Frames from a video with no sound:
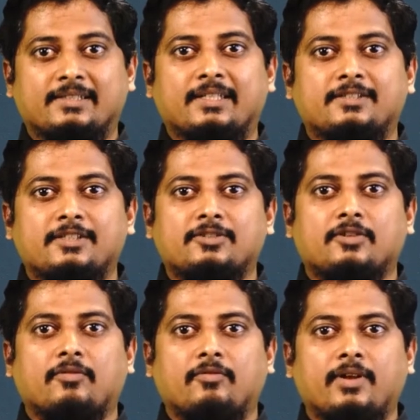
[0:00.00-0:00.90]
consists
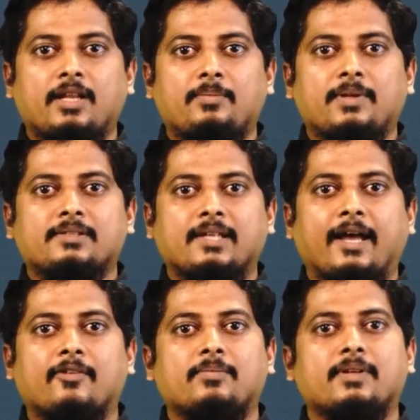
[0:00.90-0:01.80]
of will plus
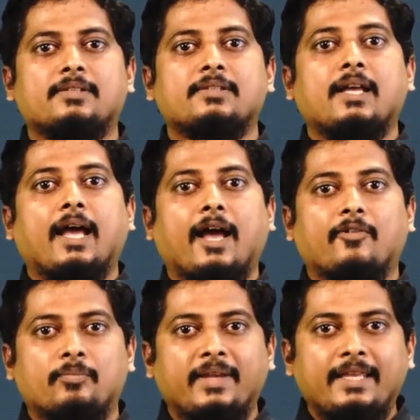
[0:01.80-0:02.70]
have
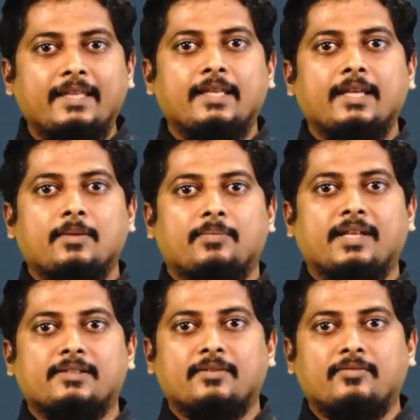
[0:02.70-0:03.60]
been
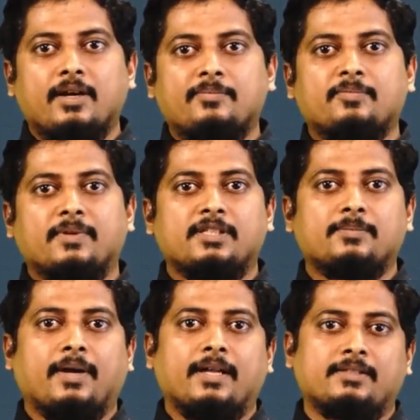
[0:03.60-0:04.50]
plus the verb's
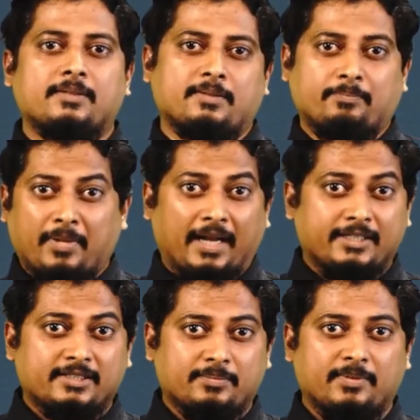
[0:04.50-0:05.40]
present
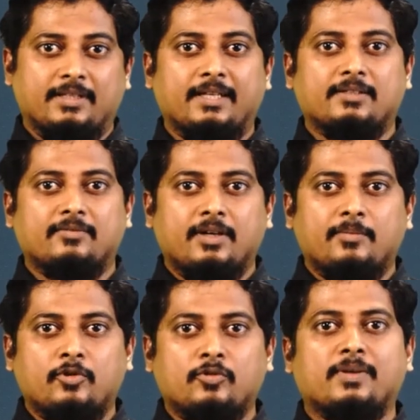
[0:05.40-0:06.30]
participle, that's the
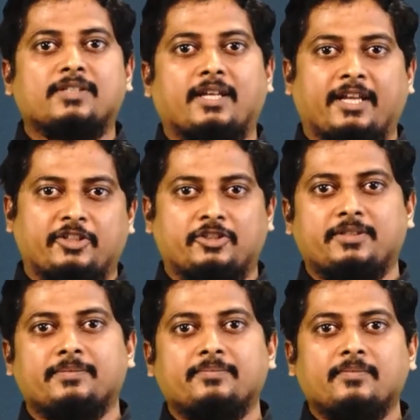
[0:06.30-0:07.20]
verb root plus ing.
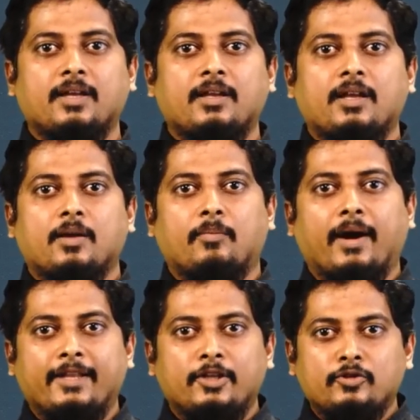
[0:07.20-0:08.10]

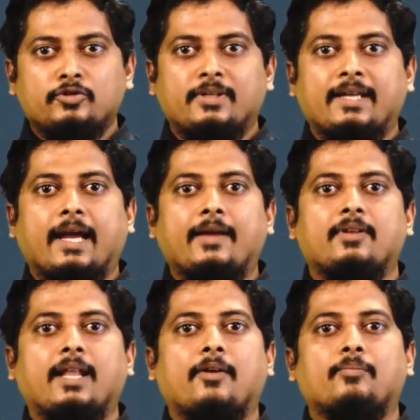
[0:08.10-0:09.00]
By noon today, I
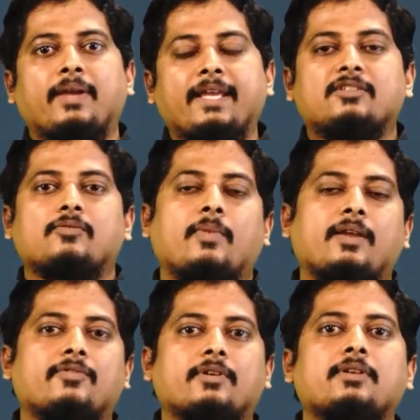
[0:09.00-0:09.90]
will have been
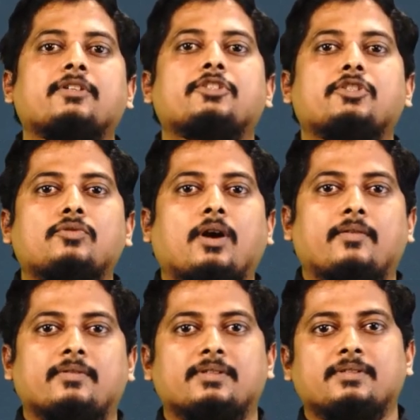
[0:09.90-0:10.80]
swimming for 2
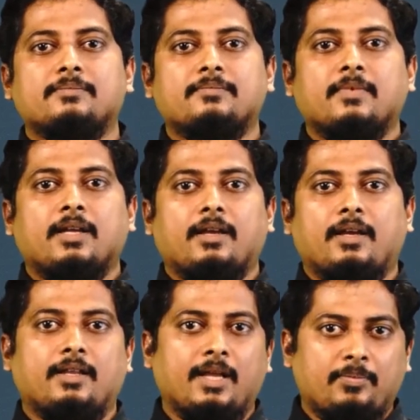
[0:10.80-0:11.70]
hours.
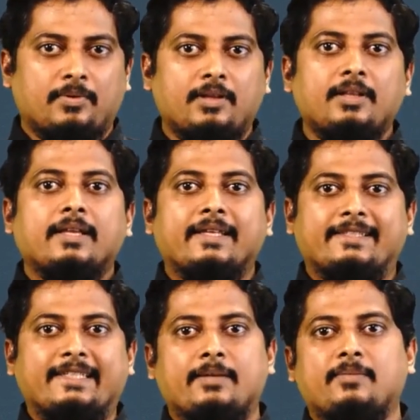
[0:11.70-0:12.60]
In April,
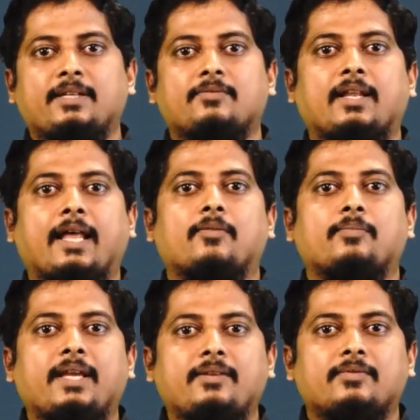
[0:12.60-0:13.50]
Damien will
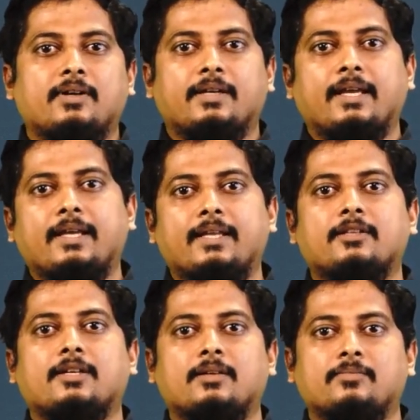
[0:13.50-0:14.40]
have been working in
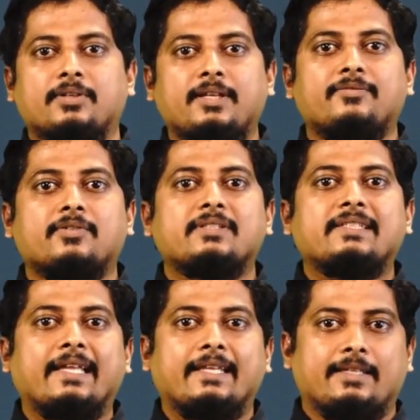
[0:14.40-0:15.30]
the company for
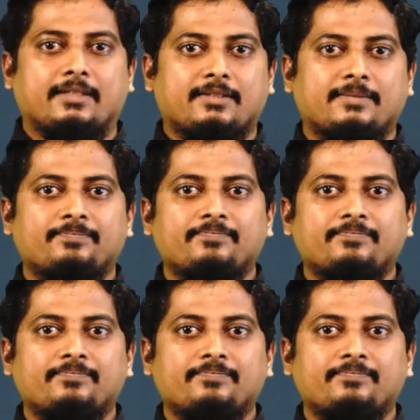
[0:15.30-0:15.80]
10 years.